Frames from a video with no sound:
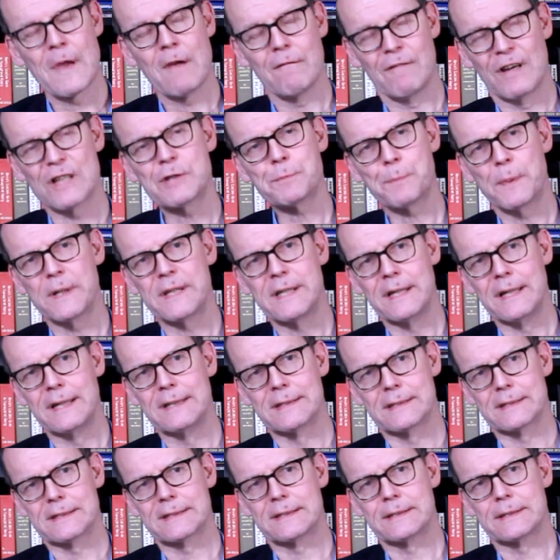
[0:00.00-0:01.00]
That's pretty
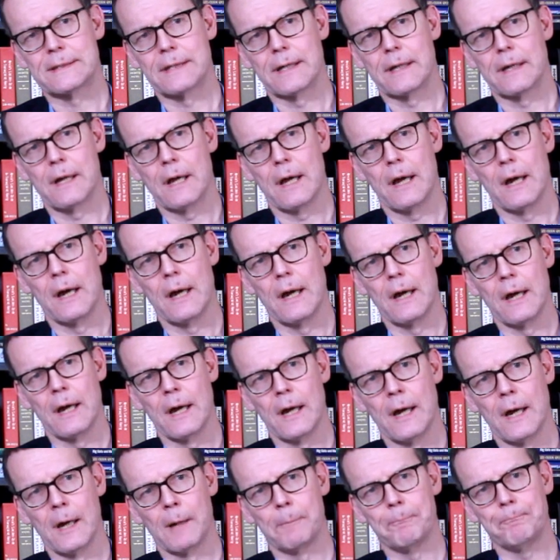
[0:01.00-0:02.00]
interesting.
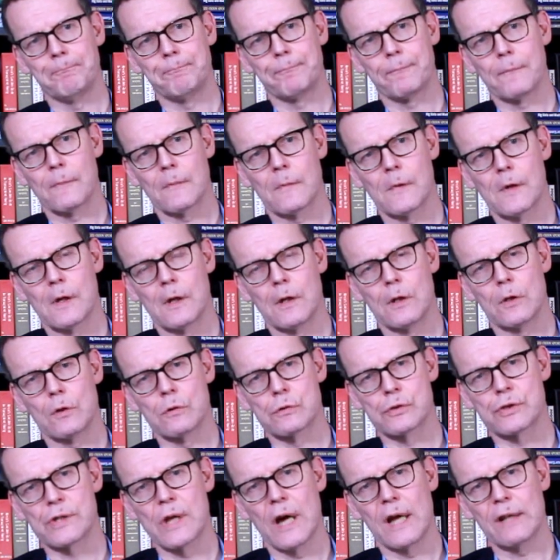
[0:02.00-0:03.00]
To
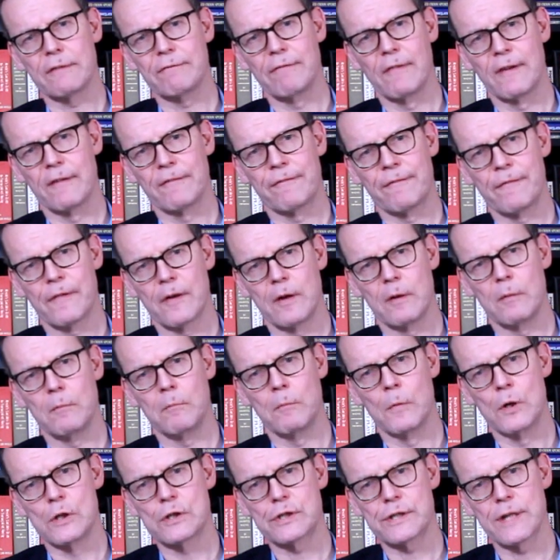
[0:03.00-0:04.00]
start with,
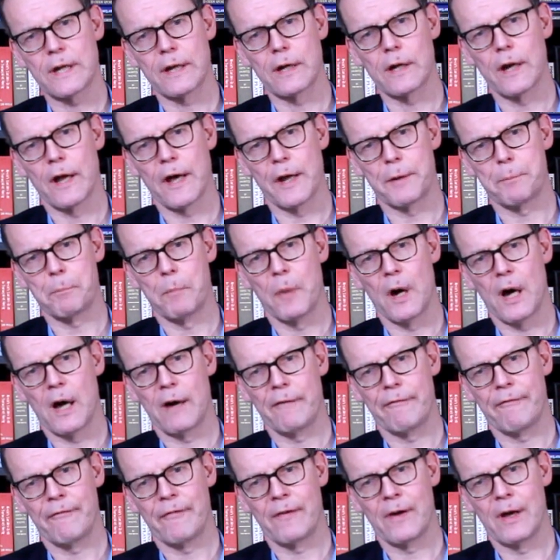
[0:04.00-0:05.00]

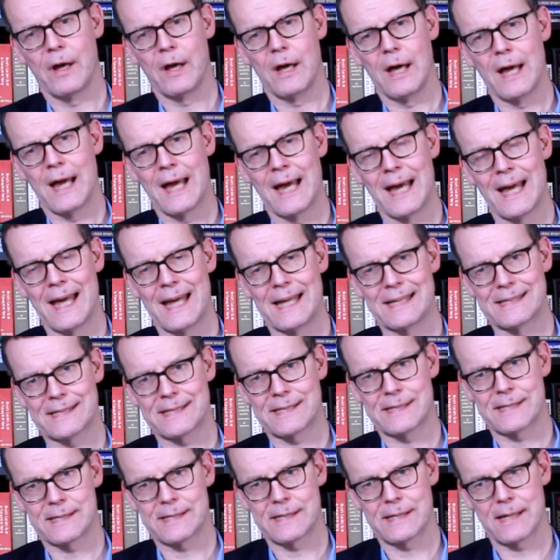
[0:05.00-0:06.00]
Mönchengladbach
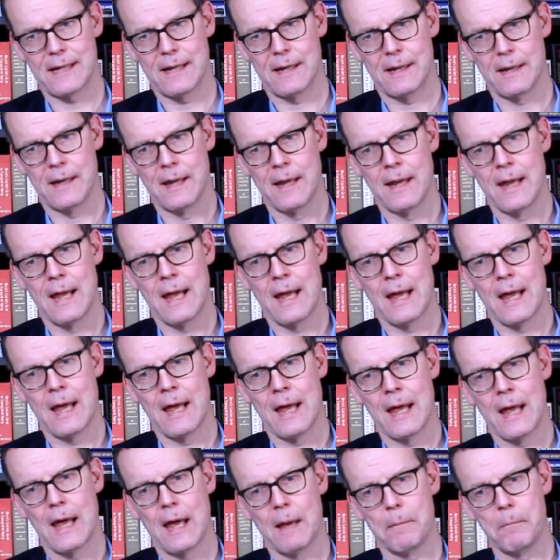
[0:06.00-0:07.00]
has
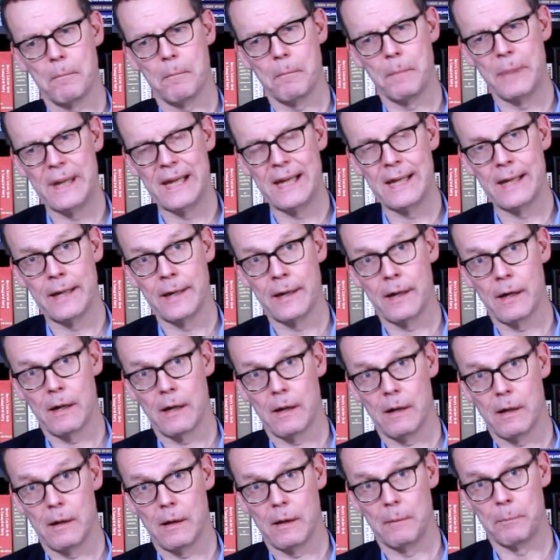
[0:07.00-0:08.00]
been
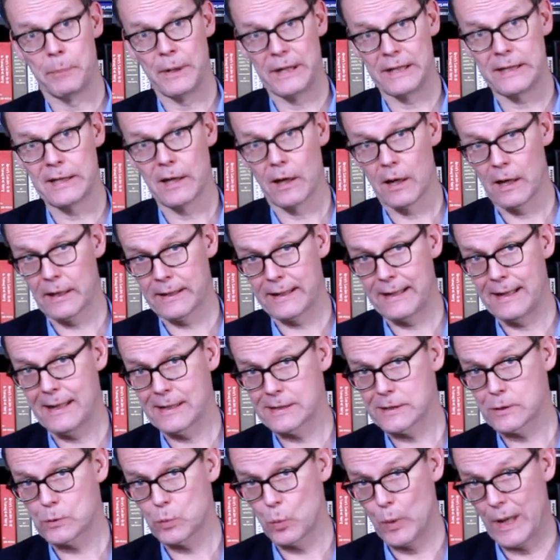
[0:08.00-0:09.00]
pretty lucky
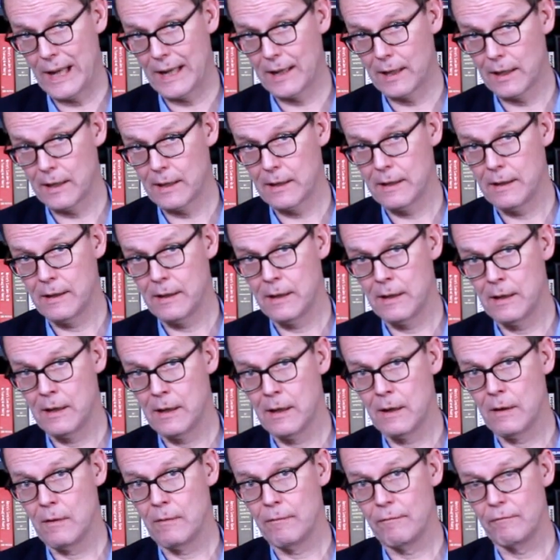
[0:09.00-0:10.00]
as well.
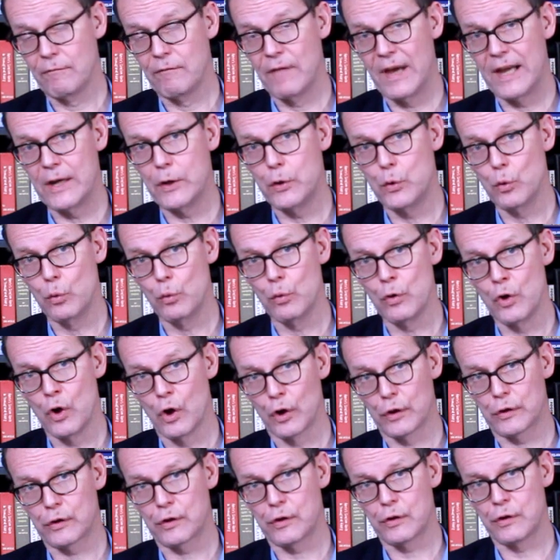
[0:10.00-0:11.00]
They do
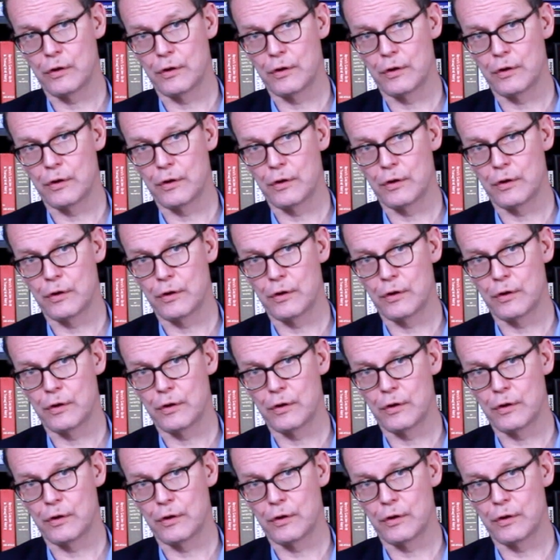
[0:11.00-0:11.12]
not